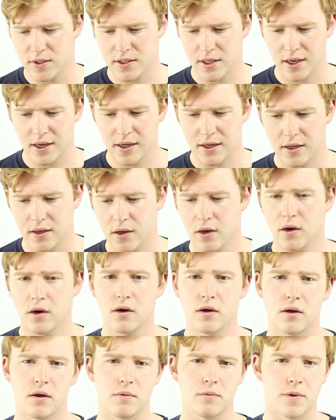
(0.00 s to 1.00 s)
designer,
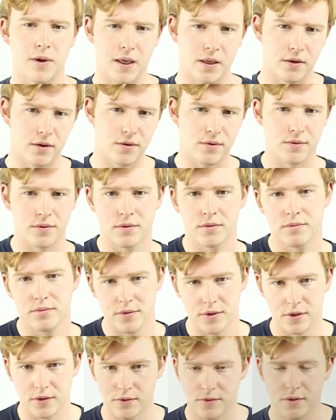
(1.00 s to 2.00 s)
oh, we can use
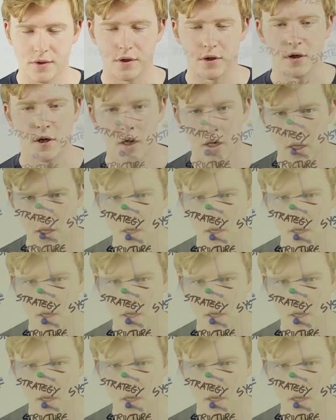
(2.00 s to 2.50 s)
so-and-so,